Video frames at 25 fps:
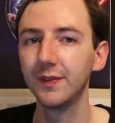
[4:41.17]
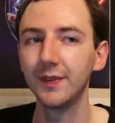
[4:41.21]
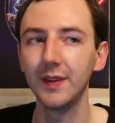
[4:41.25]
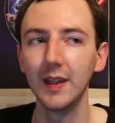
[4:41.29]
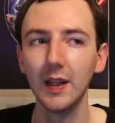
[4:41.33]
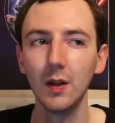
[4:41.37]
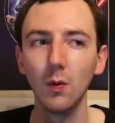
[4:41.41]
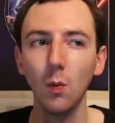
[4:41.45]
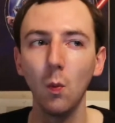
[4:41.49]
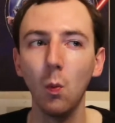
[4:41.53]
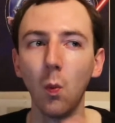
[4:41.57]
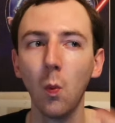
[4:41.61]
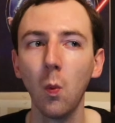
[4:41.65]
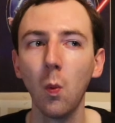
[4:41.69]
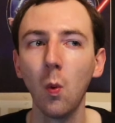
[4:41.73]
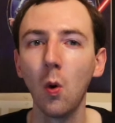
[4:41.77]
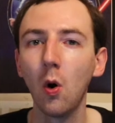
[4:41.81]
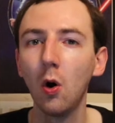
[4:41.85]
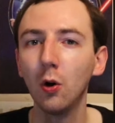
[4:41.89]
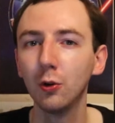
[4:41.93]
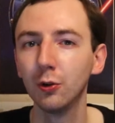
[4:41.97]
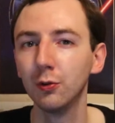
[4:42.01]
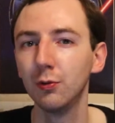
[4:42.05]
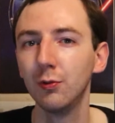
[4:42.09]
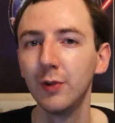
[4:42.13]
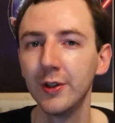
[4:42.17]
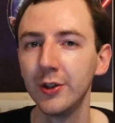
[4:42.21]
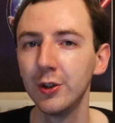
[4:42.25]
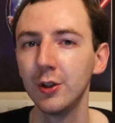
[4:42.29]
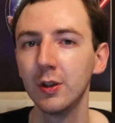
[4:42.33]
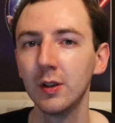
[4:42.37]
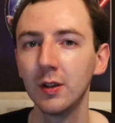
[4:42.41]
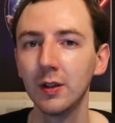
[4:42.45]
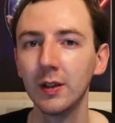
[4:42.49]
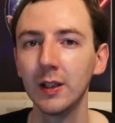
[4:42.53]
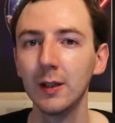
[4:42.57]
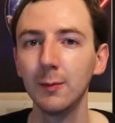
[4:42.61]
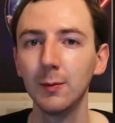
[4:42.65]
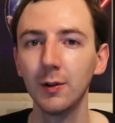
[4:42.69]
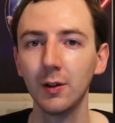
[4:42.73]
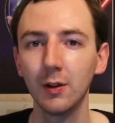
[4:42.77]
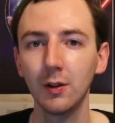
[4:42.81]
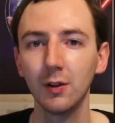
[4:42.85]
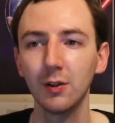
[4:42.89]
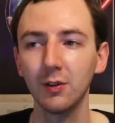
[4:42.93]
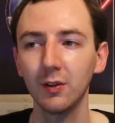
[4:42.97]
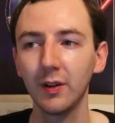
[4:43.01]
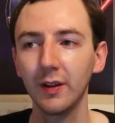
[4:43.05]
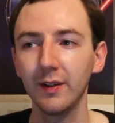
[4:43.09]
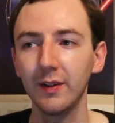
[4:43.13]
it was originally
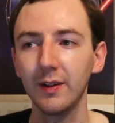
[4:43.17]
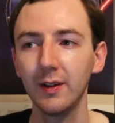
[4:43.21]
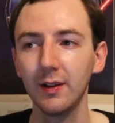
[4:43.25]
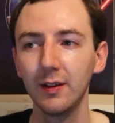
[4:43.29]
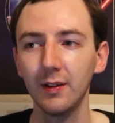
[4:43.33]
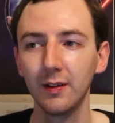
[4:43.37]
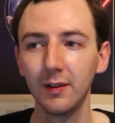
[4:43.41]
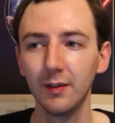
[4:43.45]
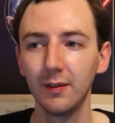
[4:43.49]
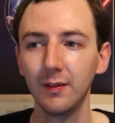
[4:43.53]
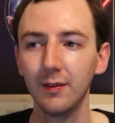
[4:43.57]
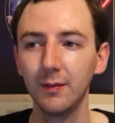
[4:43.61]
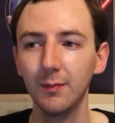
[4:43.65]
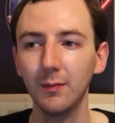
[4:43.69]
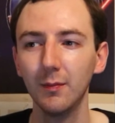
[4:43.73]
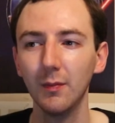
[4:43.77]
because like the